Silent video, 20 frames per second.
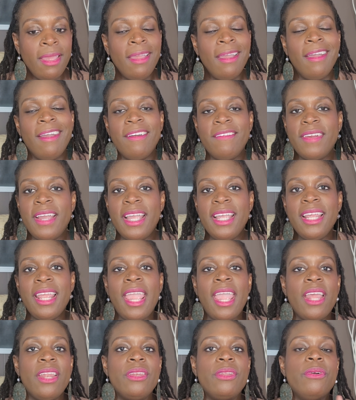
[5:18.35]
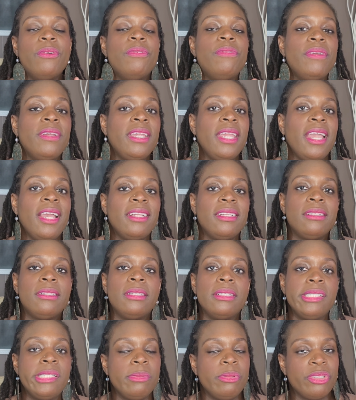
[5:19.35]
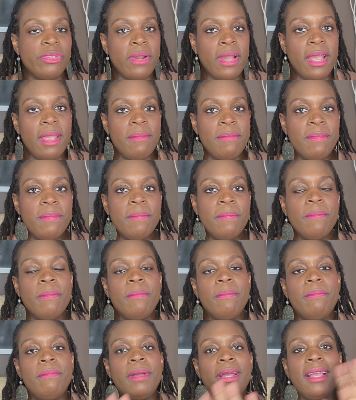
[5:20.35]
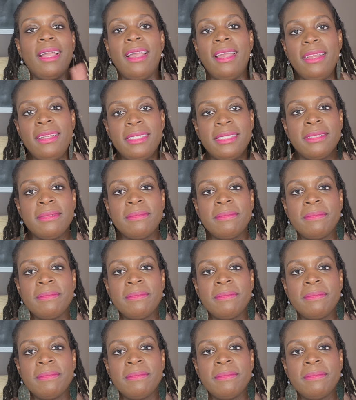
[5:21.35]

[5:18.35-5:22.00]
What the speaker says: All right, and don't forget to subscribe. Bye, guys.